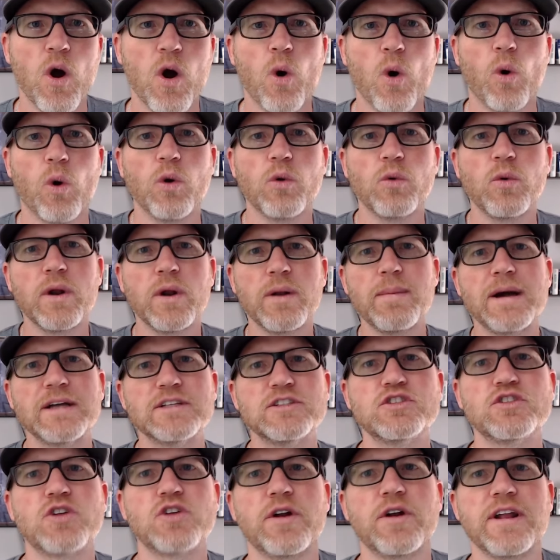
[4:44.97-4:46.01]
Or what about
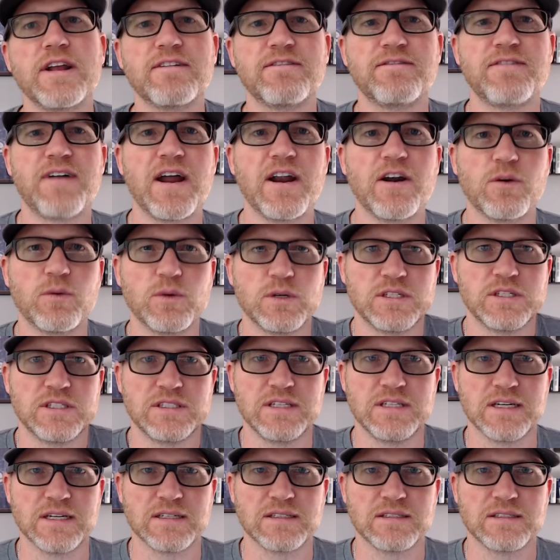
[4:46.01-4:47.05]
starting a fire with
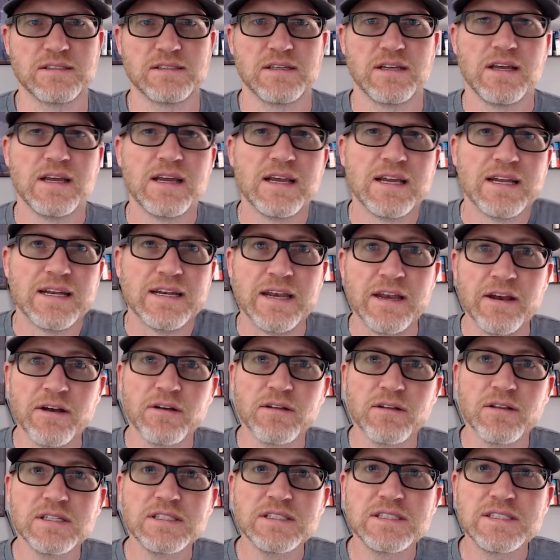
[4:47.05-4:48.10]
sticks?
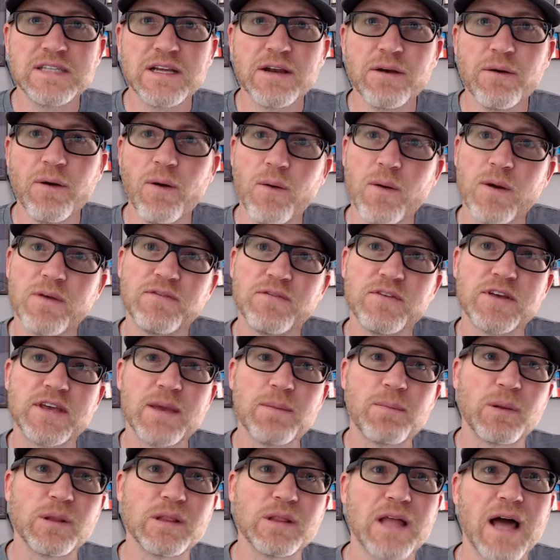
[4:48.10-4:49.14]
Nearly zero if you
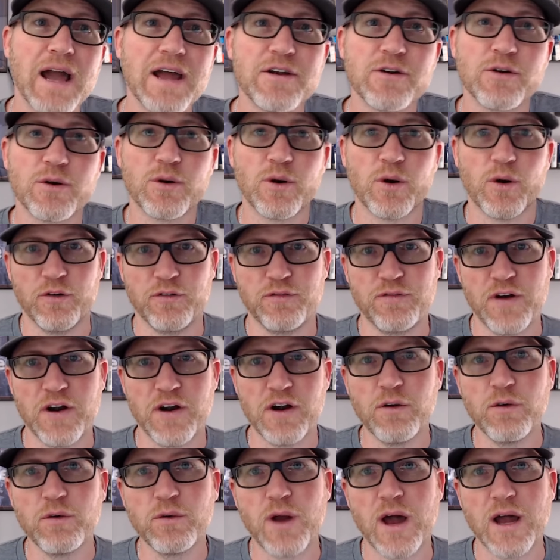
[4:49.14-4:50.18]
keep a lighter or
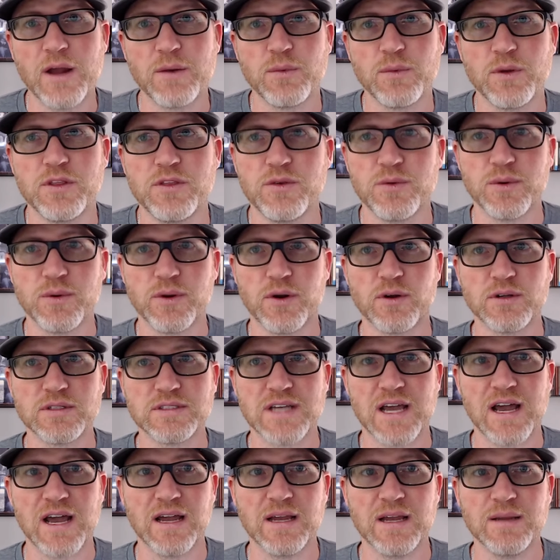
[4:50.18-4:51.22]
ferro rod with you at all
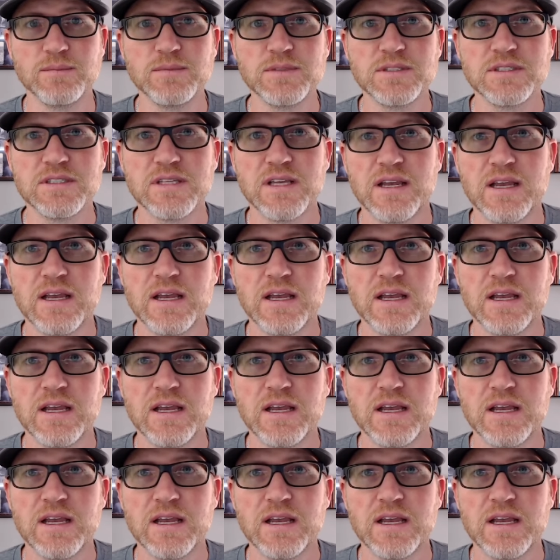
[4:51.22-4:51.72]
times.